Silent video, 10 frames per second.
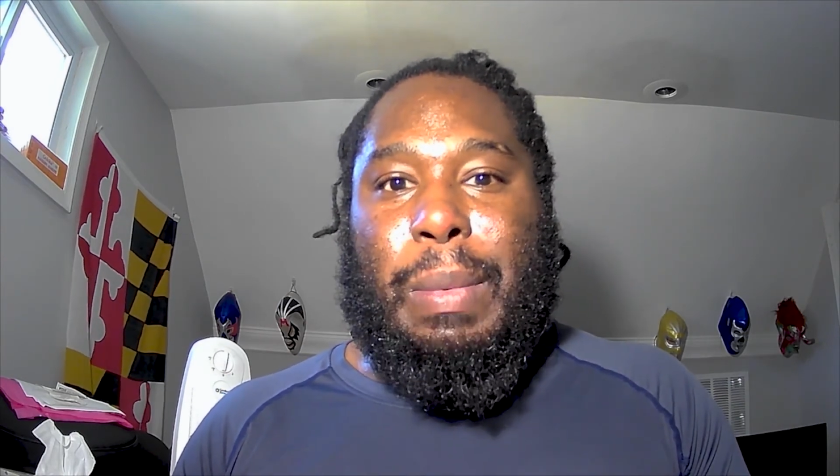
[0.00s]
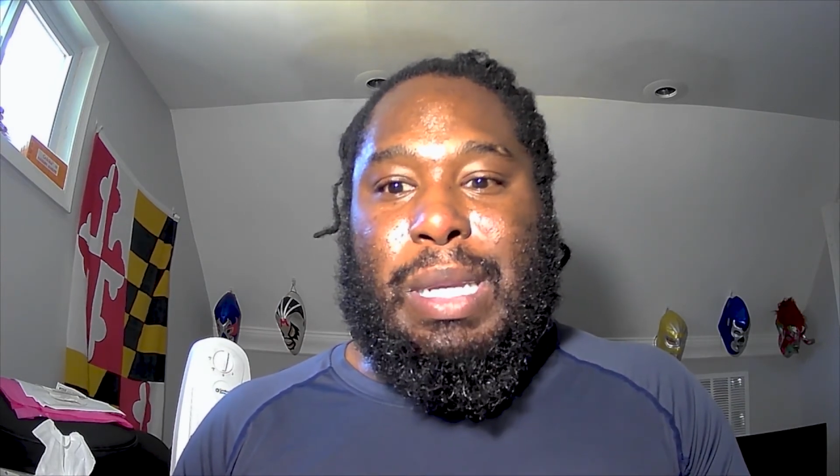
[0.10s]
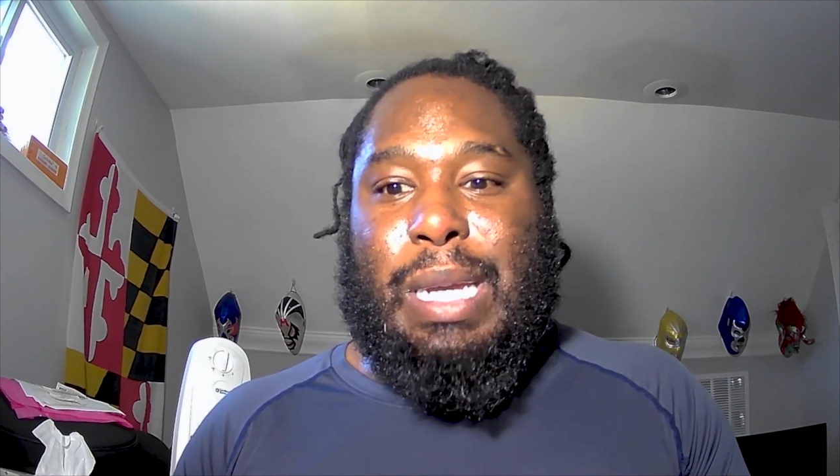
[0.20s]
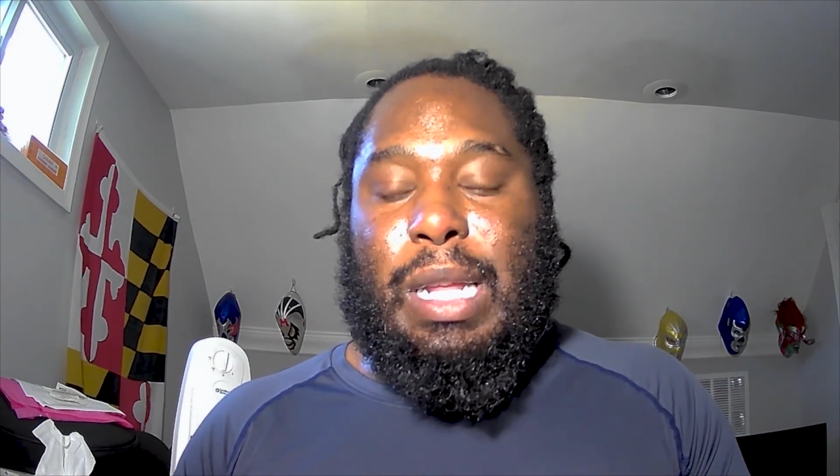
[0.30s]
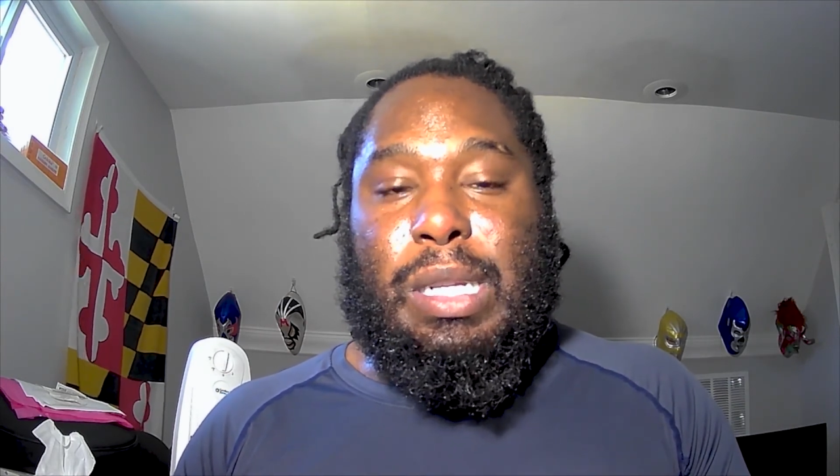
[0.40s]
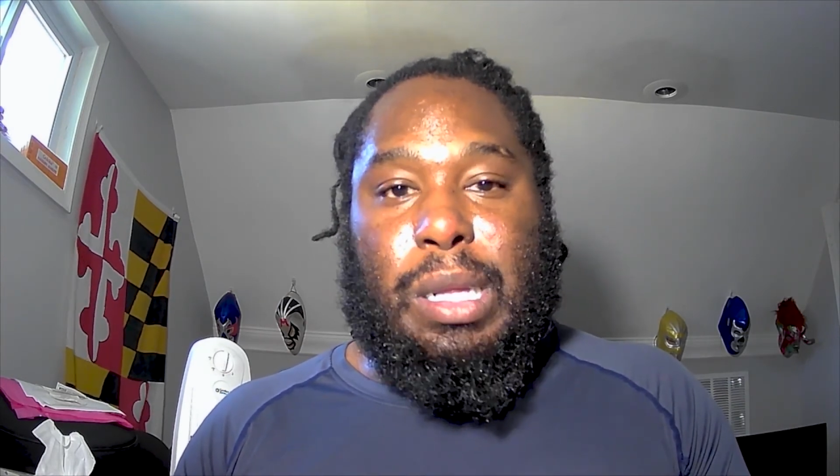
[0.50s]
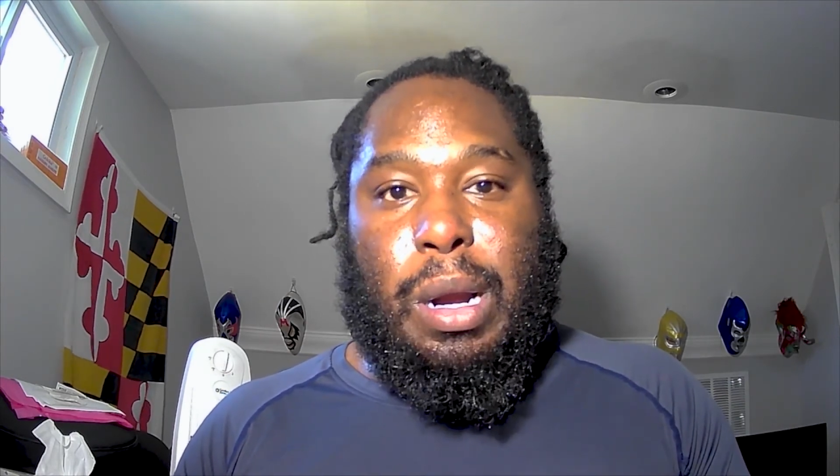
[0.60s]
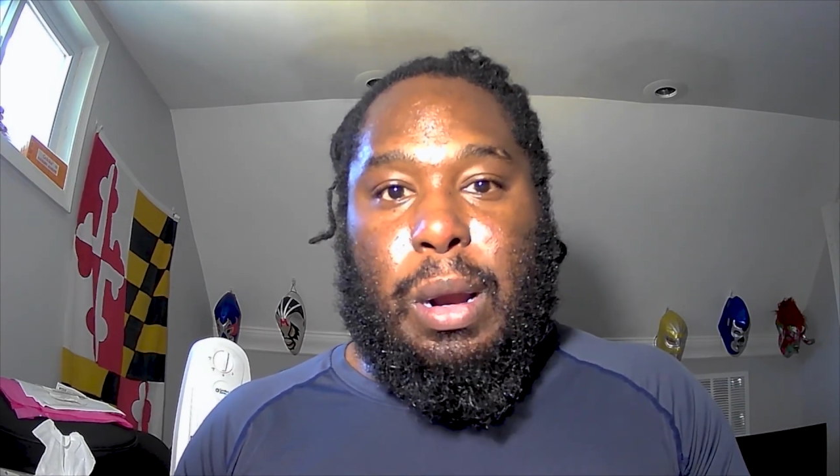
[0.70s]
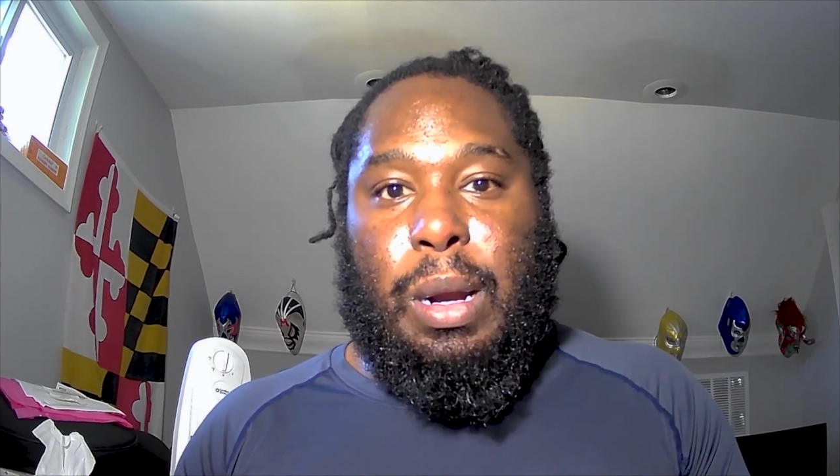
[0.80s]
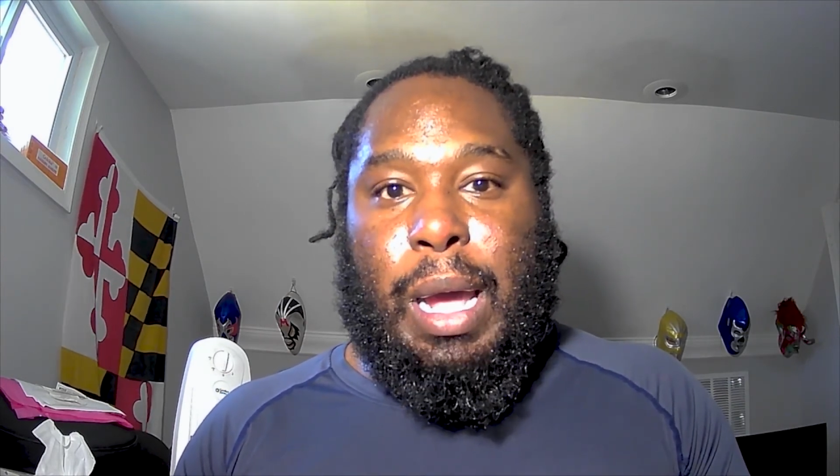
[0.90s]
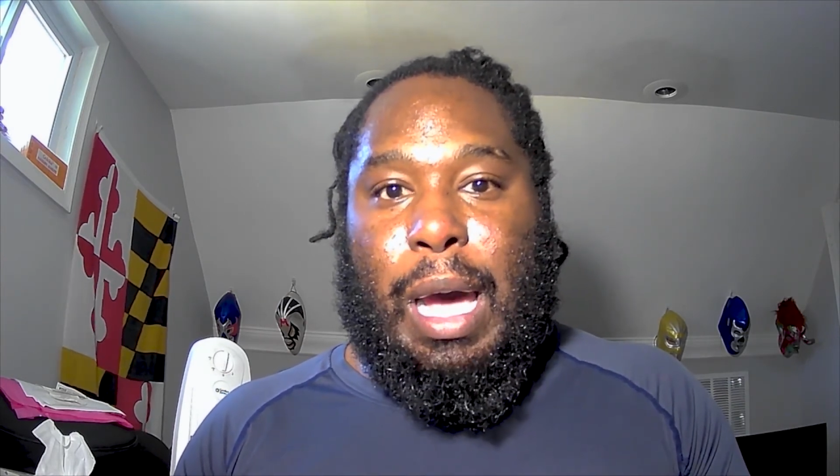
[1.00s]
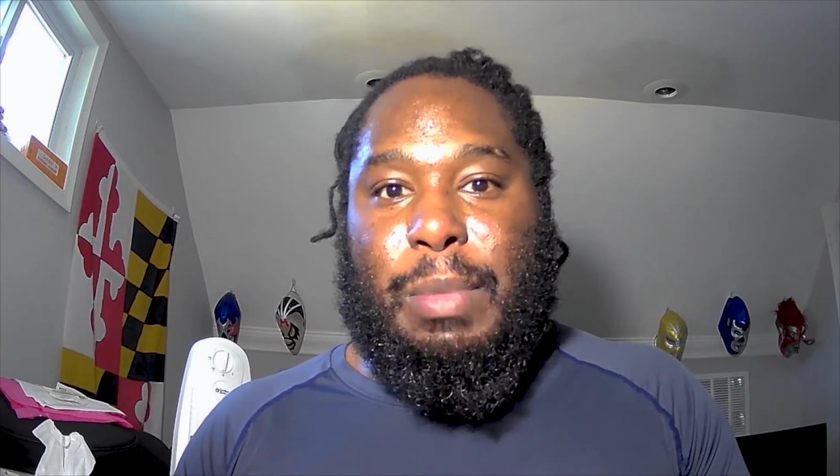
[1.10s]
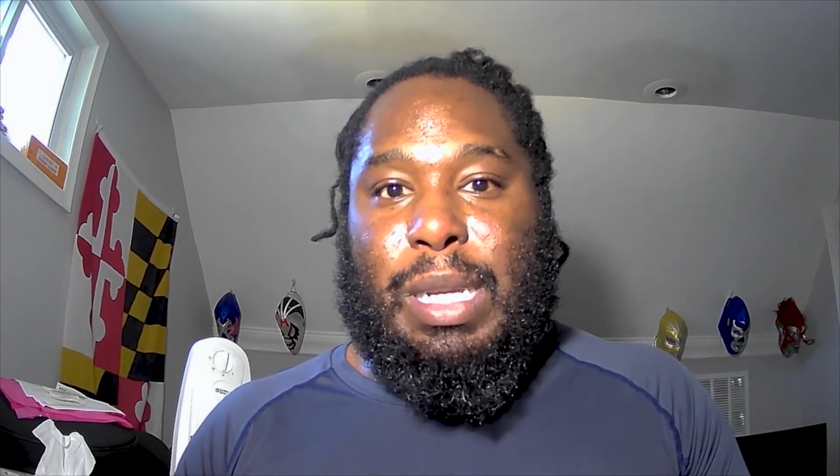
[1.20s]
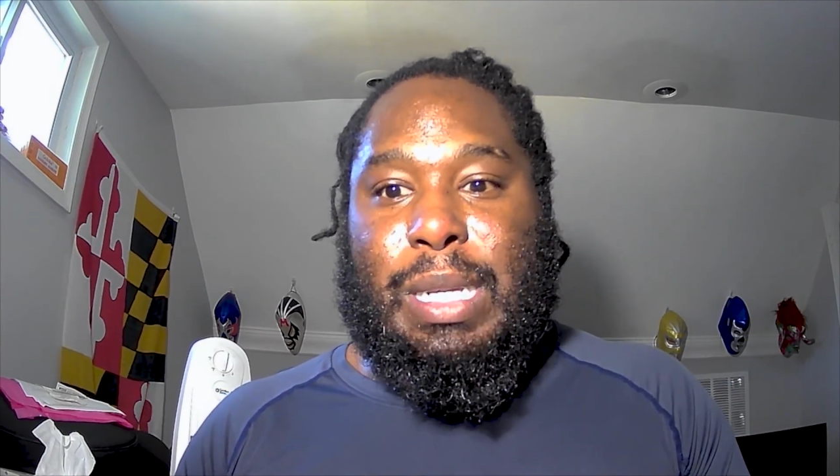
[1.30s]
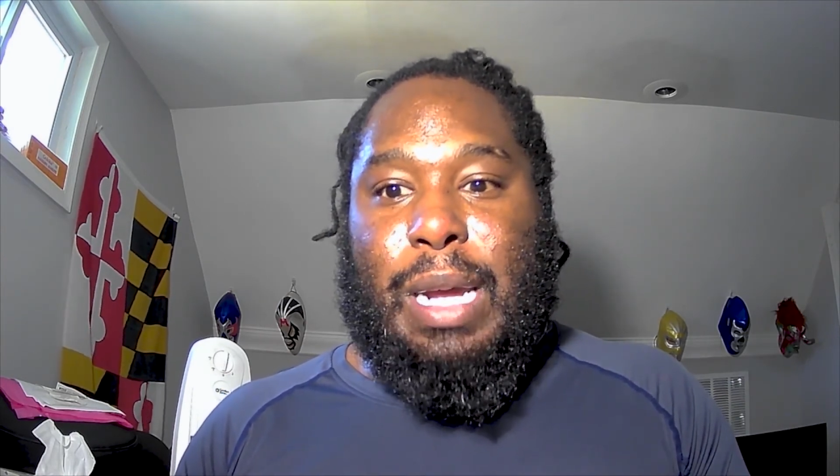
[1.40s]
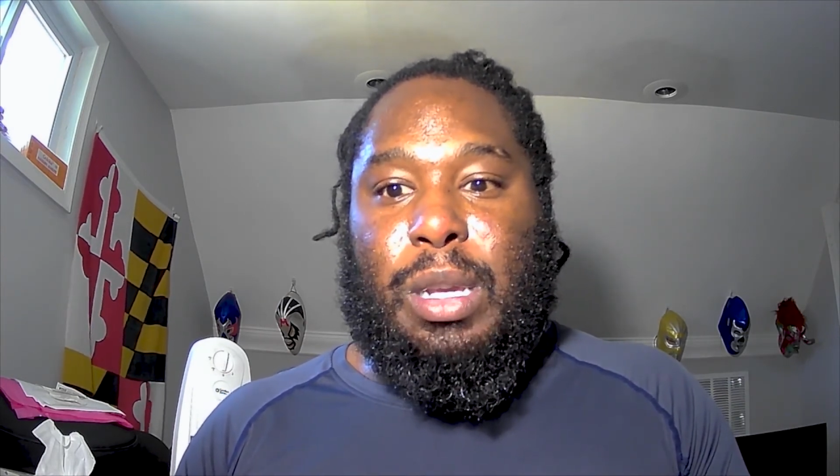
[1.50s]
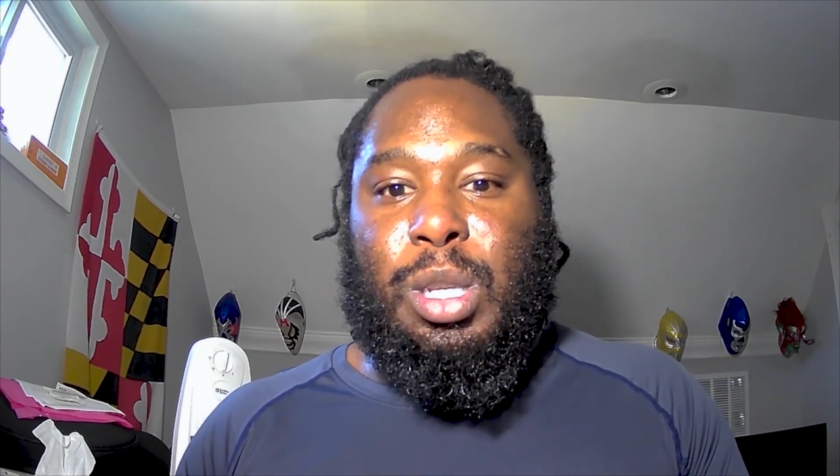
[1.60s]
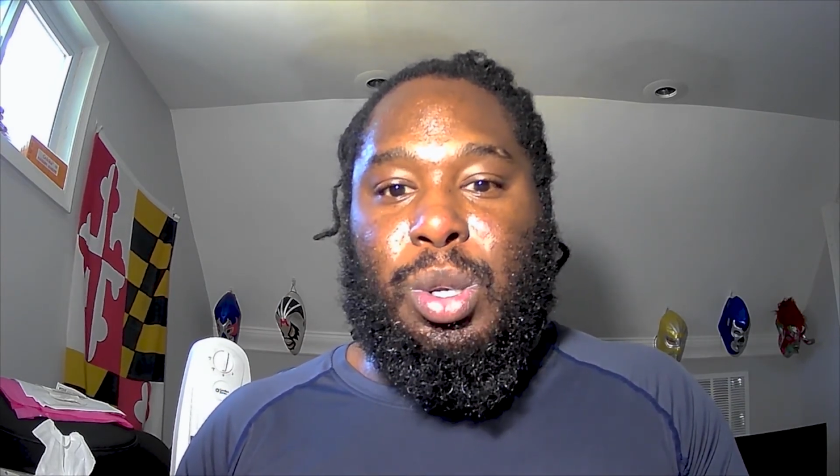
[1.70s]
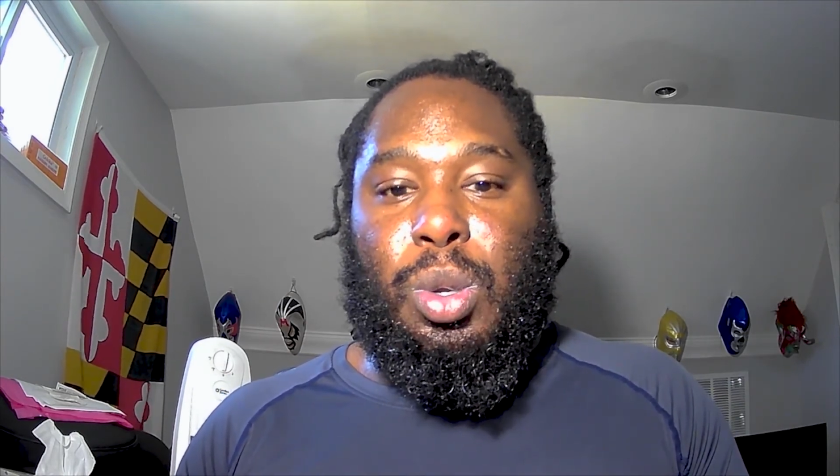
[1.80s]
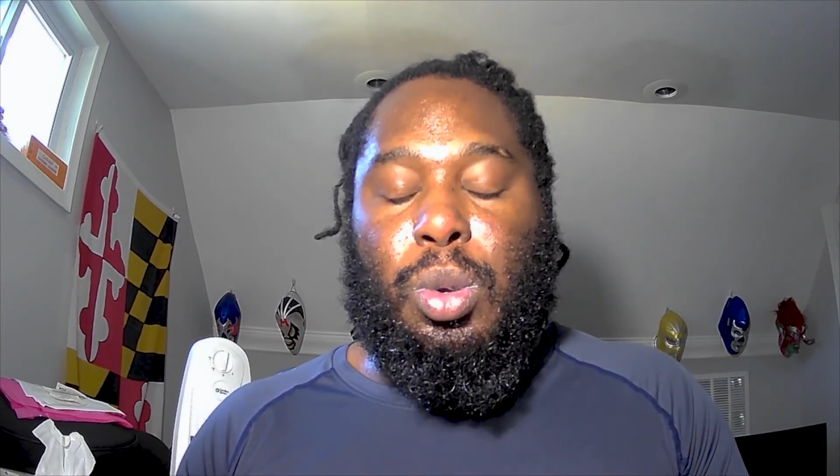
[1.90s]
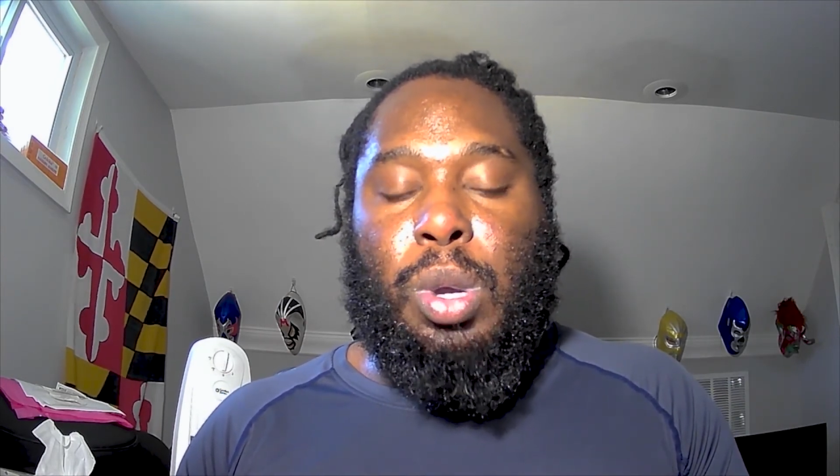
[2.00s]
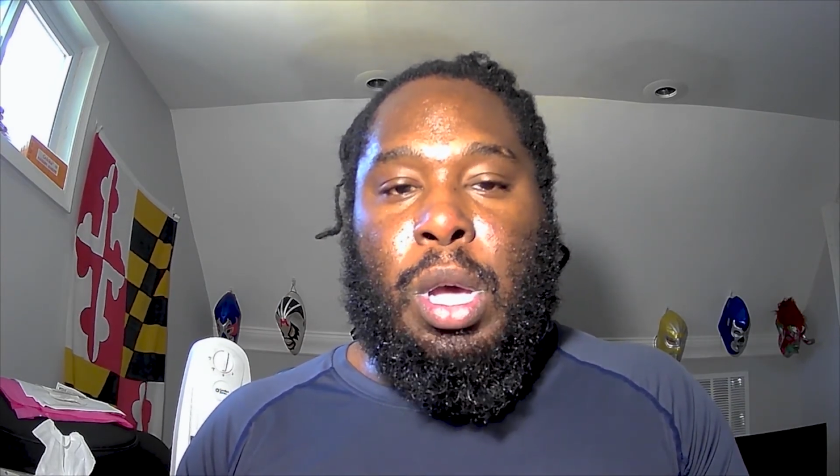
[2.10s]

I'm excited to learn. I'm excited to